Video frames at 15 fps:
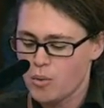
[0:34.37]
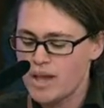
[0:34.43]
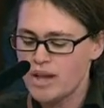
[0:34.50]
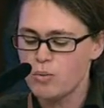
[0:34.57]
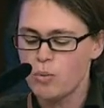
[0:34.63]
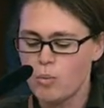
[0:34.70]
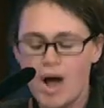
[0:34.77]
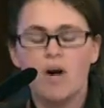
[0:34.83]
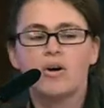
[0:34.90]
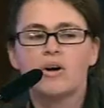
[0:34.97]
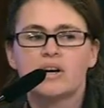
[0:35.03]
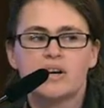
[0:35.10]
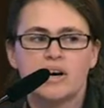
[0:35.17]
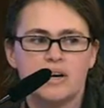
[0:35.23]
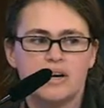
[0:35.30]
We
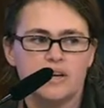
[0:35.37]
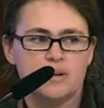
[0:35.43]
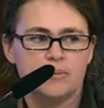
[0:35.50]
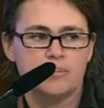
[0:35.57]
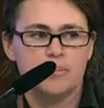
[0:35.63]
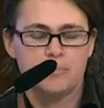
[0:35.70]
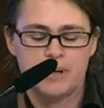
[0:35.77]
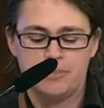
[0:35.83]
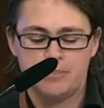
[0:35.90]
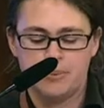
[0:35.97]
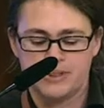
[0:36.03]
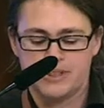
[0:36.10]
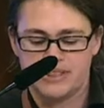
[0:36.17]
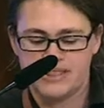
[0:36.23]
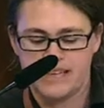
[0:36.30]
welcome
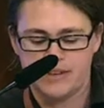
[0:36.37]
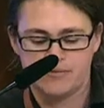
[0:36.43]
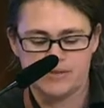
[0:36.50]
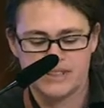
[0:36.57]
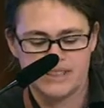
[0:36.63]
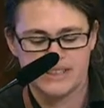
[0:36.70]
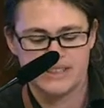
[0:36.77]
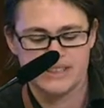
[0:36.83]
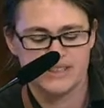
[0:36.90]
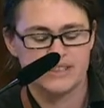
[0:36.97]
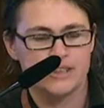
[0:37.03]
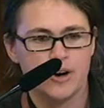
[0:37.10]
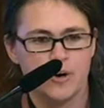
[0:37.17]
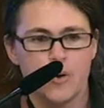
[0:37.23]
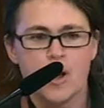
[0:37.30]
people to San
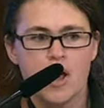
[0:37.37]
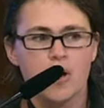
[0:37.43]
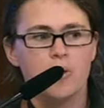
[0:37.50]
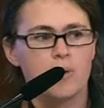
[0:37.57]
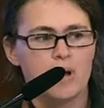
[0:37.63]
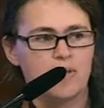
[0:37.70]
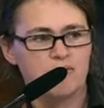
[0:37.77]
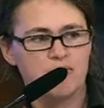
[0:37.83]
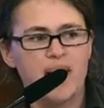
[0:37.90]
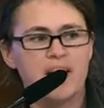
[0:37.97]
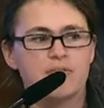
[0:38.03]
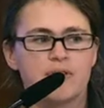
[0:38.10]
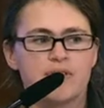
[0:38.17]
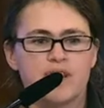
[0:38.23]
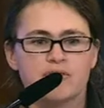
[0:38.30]
Francisco and we
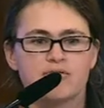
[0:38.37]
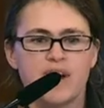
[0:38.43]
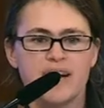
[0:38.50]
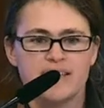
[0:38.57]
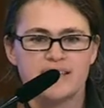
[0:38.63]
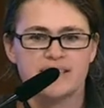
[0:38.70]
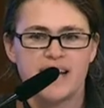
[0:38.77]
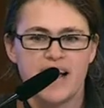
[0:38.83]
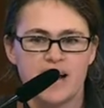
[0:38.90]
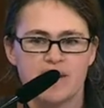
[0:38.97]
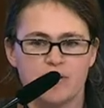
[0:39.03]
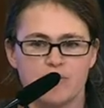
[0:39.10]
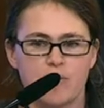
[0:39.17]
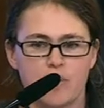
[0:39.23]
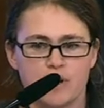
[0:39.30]
fight for their rights to have
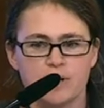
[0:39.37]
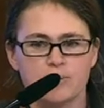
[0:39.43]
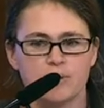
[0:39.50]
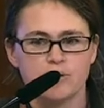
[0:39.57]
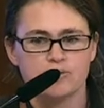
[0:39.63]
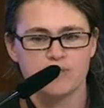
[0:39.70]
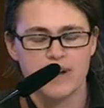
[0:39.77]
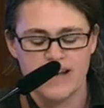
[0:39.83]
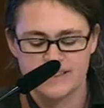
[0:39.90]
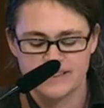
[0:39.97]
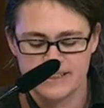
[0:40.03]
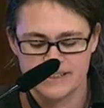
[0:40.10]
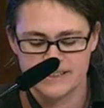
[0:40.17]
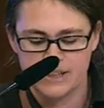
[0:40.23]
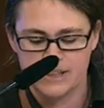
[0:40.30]
affordable
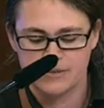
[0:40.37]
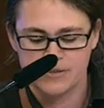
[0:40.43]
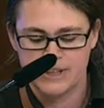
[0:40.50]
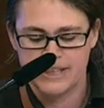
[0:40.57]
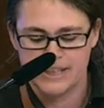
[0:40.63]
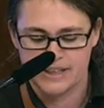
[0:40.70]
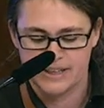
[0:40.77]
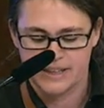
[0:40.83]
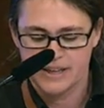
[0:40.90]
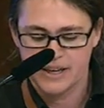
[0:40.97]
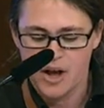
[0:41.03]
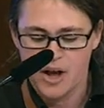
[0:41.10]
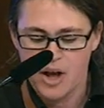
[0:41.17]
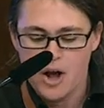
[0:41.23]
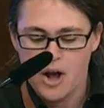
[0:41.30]
rents and live here.
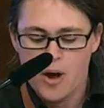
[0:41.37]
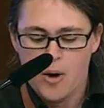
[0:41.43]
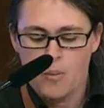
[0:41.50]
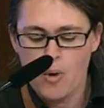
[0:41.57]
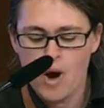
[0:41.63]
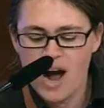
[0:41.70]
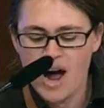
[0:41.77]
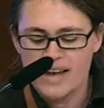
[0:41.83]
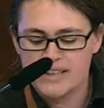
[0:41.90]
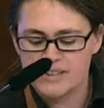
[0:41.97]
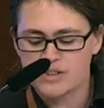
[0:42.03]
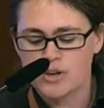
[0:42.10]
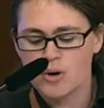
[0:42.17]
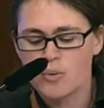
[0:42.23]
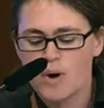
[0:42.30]
Why is
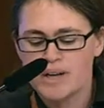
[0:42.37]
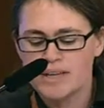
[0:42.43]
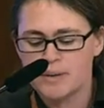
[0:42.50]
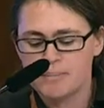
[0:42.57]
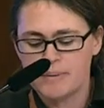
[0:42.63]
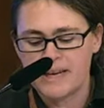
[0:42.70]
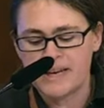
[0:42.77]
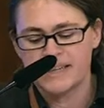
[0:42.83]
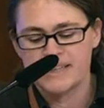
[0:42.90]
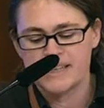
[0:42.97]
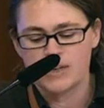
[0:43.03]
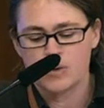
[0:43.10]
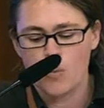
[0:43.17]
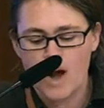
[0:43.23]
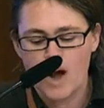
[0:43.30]
no one
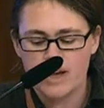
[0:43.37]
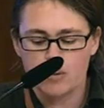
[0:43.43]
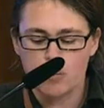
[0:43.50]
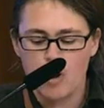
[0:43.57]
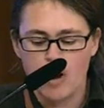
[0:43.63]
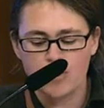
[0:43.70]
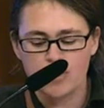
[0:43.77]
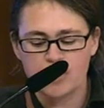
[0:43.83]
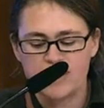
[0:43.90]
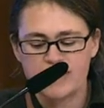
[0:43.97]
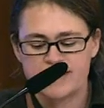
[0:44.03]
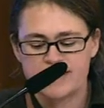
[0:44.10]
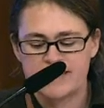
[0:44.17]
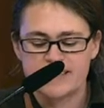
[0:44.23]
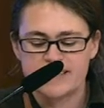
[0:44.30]
demanding white, wealthy
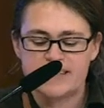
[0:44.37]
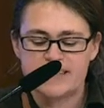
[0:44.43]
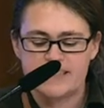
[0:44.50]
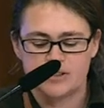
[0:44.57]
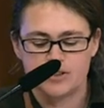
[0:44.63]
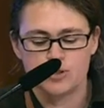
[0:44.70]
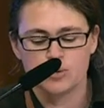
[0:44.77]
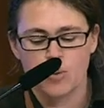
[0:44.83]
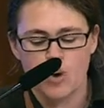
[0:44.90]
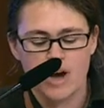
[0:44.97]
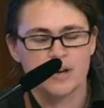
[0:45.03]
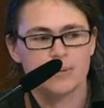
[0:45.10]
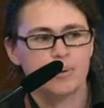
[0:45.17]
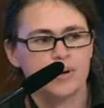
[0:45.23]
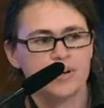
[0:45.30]
cities who
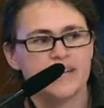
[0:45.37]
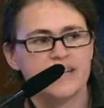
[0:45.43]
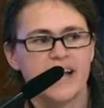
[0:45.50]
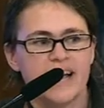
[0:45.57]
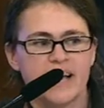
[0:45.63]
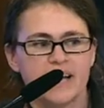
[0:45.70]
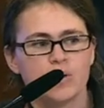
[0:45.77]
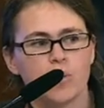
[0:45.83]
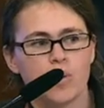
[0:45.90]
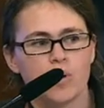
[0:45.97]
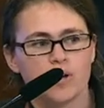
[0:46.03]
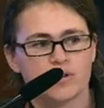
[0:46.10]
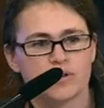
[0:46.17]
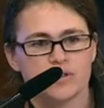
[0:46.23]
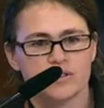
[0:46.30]
want to put in
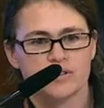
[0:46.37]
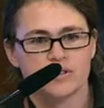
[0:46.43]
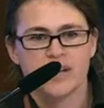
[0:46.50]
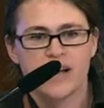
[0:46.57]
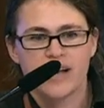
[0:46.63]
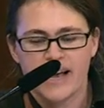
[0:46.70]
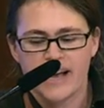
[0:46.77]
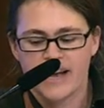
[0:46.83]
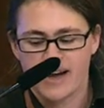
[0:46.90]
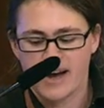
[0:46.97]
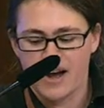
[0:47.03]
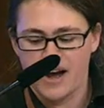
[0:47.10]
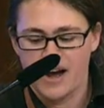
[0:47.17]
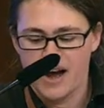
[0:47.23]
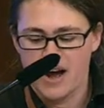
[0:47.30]
headquarters? It, eh,
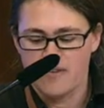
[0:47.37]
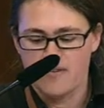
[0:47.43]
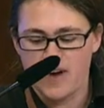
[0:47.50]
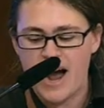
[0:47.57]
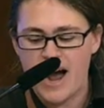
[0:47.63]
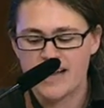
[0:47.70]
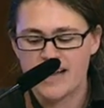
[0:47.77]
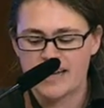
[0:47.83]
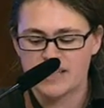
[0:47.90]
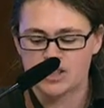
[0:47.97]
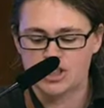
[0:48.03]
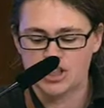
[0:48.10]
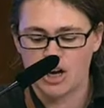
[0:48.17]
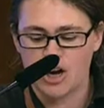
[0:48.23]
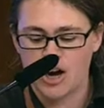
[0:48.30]
of high
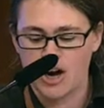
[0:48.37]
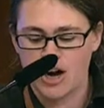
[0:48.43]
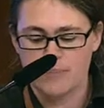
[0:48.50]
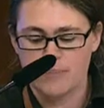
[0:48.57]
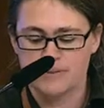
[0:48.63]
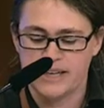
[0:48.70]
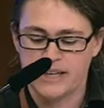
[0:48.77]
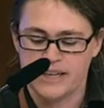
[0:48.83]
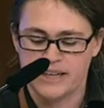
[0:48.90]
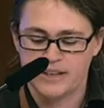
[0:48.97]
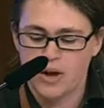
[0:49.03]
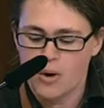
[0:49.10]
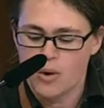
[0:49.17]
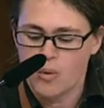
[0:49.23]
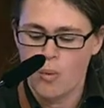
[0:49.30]
end jobs
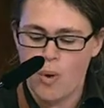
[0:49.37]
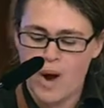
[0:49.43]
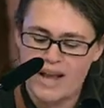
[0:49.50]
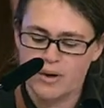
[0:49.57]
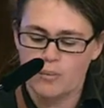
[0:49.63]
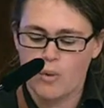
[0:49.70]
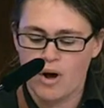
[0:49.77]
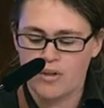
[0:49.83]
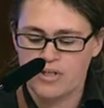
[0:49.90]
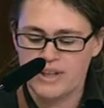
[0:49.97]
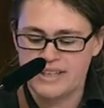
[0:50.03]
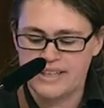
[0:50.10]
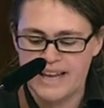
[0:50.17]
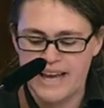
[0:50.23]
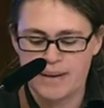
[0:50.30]
in white
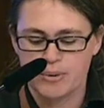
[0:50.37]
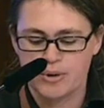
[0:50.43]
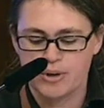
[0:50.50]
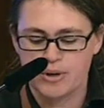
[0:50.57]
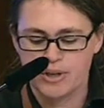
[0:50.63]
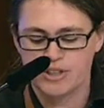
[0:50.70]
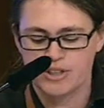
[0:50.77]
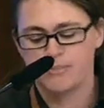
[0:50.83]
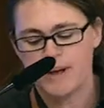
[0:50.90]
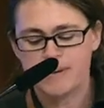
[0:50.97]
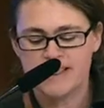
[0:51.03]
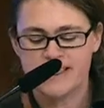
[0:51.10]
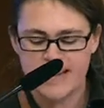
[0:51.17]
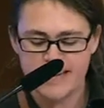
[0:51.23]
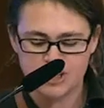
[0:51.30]
wealthy neighborhoods.
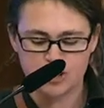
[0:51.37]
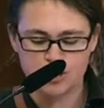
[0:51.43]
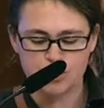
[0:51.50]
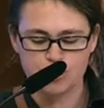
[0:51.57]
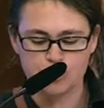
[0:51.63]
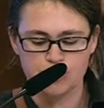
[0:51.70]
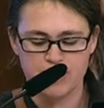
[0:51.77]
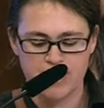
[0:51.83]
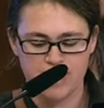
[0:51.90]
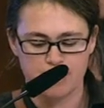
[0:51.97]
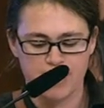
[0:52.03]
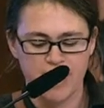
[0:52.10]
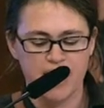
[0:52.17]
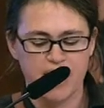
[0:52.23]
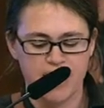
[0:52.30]
Maybe they should do their
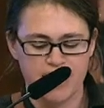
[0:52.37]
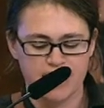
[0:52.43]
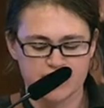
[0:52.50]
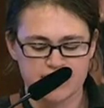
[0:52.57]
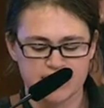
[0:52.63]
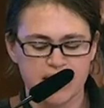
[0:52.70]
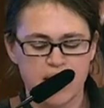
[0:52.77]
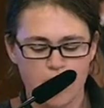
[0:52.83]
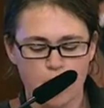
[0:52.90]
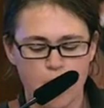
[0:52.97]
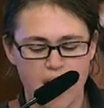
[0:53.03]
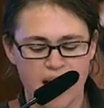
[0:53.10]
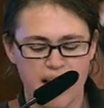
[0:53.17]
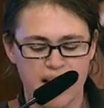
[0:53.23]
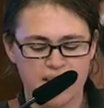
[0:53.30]
parts
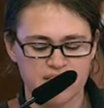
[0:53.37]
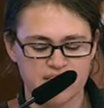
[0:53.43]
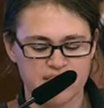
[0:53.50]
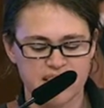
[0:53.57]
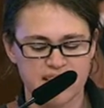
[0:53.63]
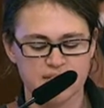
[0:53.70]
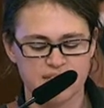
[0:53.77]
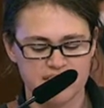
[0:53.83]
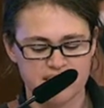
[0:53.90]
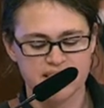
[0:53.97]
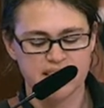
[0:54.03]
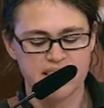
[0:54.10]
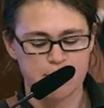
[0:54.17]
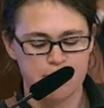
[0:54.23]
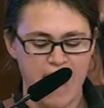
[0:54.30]
instead of
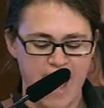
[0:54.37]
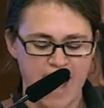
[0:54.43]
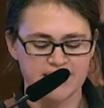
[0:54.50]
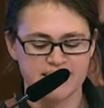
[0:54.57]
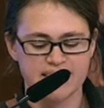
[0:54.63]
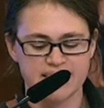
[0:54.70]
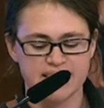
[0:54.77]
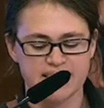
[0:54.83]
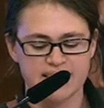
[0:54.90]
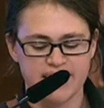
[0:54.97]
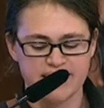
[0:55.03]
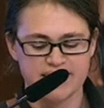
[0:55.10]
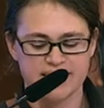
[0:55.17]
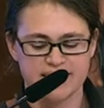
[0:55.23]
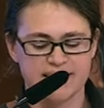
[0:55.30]
just keep asking the
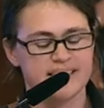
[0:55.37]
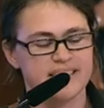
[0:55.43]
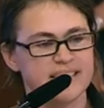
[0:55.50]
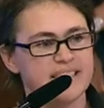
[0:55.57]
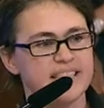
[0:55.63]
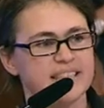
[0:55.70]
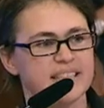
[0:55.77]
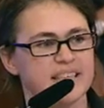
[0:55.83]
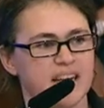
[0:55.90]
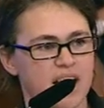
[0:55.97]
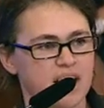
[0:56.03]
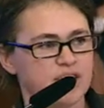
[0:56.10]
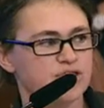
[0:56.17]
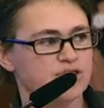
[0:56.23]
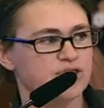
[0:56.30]
densest city in the
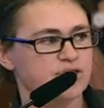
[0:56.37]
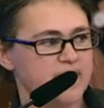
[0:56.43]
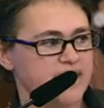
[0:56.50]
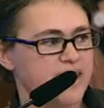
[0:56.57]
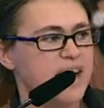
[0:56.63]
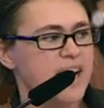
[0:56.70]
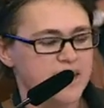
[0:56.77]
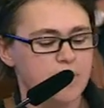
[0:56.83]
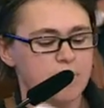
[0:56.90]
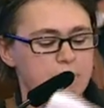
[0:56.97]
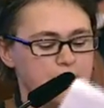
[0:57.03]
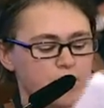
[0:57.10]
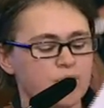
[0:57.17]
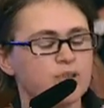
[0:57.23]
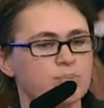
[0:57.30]
country to
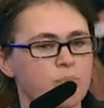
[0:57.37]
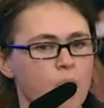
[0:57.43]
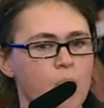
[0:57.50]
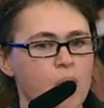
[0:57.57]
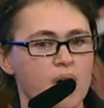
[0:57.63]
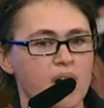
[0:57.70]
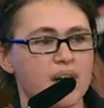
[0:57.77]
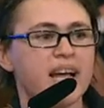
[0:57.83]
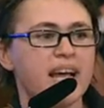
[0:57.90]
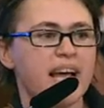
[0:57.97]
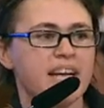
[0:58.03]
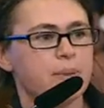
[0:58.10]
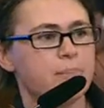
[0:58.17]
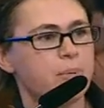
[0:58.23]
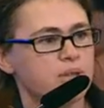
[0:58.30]
build more
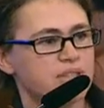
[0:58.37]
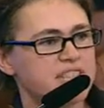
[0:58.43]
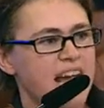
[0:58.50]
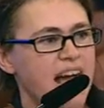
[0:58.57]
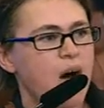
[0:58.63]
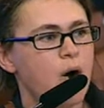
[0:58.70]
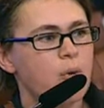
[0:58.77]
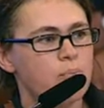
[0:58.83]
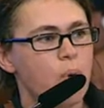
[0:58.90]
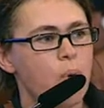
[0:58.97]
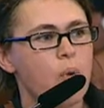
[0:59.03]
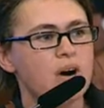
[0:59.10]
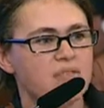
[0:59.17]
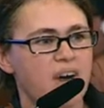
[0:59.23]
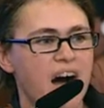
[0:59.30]
and to push out
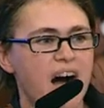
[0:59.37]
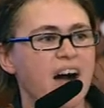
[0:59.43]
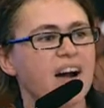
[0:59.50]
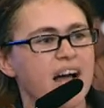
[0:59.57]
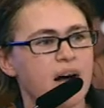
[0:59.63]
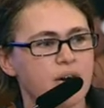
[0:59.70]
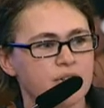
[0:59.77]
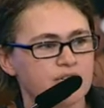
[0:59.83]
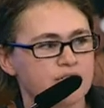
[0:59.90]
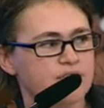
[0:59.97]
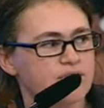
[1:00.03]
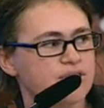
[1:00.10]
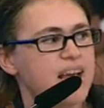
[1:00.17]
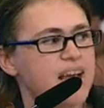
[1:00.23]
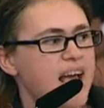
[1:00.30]
more of our
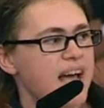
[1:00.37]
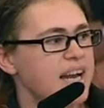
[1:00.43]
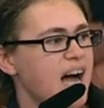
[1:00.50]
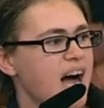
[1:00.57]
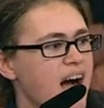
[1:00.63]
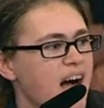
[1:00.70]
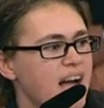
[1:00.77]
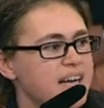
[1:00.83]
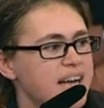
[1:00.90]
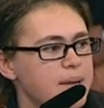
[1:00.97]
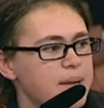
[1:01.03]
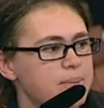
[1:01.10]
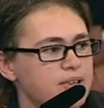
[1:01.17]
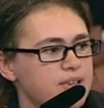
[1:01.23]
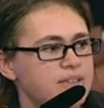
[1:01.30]
elders and our
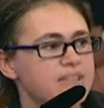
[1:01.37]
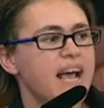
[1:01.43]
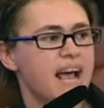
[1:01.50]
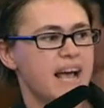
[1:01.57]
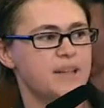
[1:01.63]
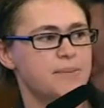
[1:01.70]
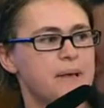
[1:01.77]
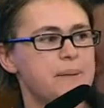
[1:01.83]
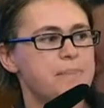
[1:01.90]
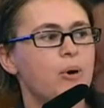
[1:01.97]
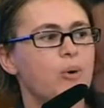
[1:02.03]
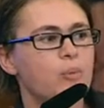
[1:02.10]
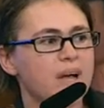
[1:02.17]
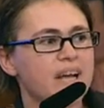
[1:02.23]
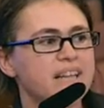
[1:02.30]
neighbors and the
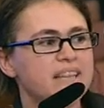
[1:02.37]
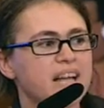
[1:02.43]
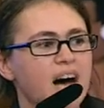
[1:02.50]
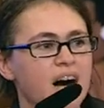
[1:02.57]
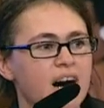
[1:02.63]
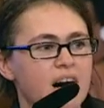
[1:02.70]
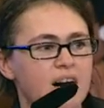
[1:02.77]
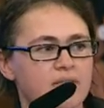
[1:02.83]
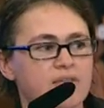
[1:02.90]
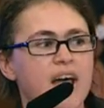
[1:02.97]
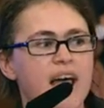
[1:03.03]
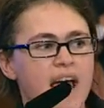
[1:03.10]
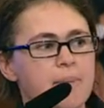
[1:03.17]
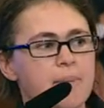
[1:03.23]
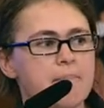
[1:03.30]
people we love
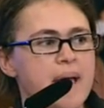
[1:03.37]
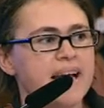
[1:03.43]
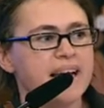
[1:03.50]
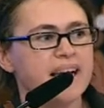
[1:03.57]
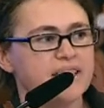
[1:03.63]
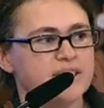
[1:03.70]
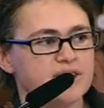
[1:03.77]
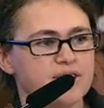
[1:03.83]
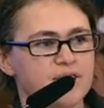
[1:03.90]
and make it